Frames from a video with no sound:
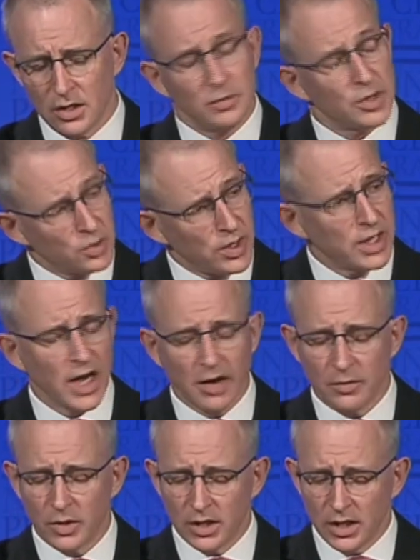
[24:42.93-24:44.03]
between
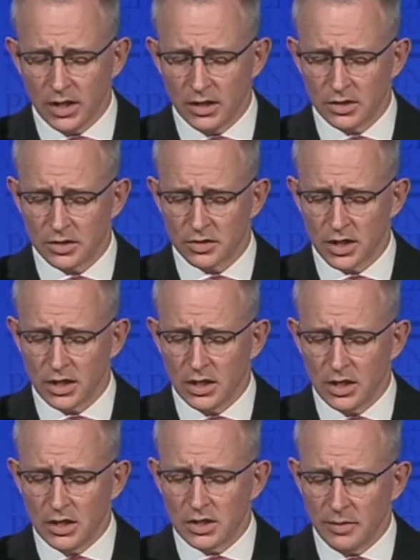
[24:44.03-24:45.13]
government and industry
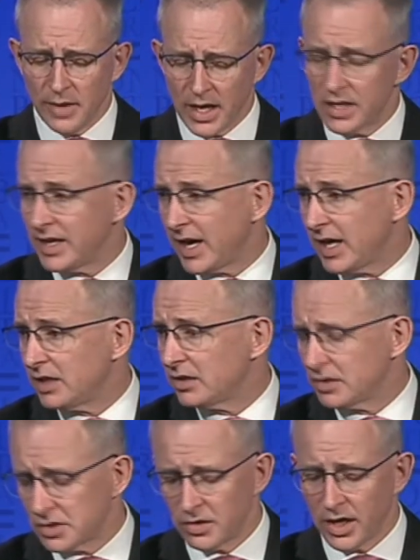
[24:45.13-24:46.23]
to maintain
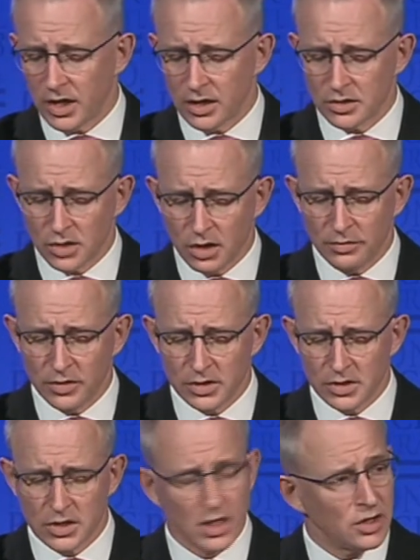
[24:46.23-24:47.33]
Australians'
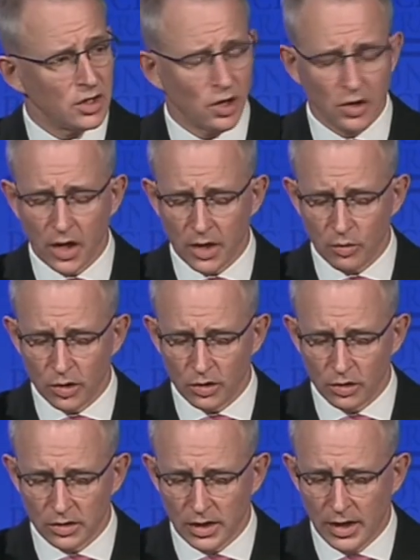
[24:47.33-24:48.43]
confidence in the online world.